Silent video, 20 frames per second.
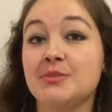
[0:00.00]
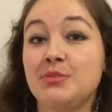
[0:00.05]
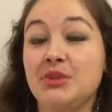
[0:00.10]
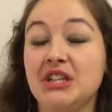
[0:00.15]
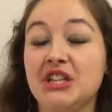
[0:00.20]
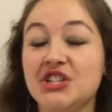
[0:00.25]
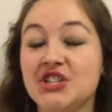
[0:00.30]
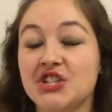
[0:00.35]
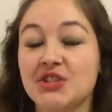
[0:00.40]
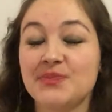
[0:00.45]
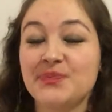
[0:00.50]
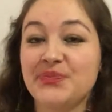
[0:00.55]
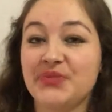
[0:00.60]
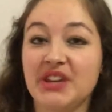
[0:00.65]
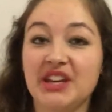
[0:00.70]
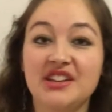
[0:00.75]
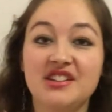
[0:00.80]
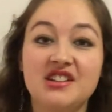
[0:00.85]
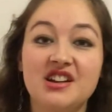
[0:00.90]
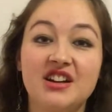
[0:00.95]
the beach.
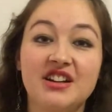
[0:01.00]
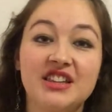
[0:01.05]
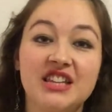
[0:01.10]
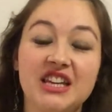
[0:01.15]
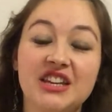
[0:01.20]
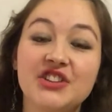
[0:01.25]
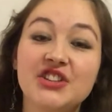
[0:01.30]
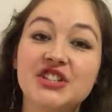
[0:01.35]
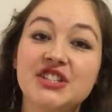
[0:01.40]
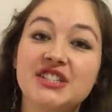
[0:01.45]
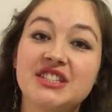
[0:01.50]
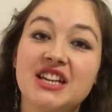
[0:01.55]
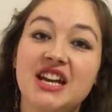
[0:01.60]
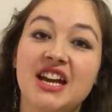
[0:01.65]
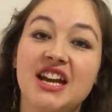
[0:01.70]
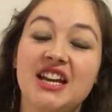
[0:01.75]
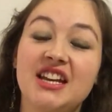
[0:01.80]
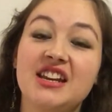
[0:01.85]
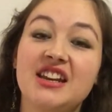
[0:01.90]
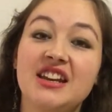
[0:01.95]
And on the other
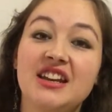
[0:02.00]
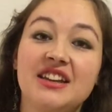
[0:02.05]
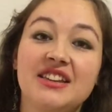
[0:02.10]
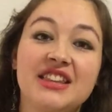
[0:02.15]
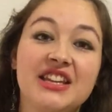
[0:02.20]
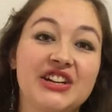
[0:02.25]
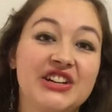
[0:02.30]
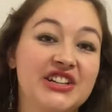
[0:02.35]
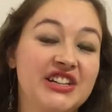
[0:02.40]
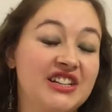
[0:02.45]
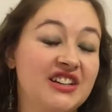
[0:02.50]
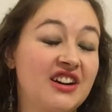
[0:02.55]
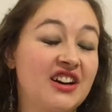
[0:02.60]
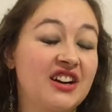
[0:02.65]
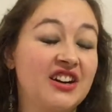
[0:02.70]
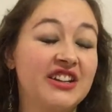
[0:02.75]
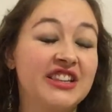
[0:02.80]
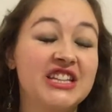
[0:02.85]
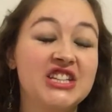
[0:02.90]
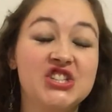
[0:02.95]
side, there are
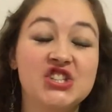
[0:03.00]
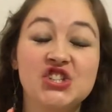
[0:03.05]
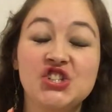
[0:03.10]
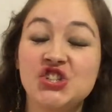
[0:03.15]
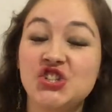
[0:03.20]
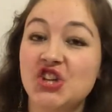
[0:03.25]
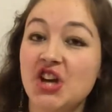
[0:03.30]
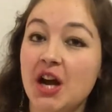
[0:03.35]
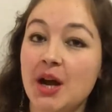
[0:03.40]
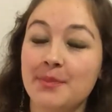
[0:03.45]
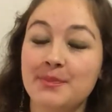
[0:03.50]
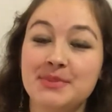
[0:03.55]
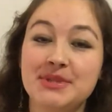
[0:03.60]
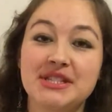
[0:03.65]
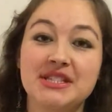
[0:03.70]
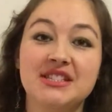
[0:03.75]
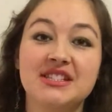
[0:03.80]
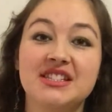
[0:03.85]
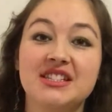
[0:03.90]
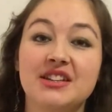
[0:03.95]
all these
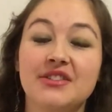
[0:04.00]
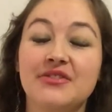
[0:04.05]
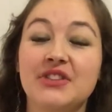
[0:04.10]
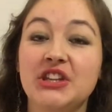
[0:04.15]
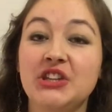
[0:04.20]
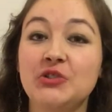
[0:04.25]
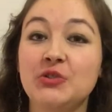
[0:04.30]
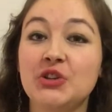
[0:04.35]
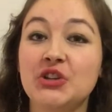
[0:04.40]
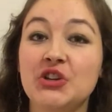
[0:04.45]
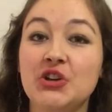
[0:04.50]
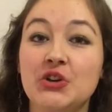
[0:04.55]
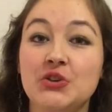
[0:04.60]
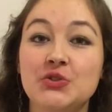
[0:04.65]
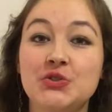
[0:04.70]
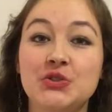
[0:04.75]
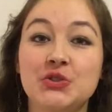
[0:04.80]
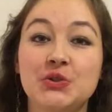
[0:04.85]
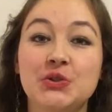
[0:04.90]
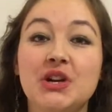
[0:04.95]
shops and stuff that you can go
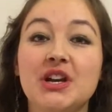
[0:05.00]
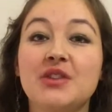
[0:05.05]
to.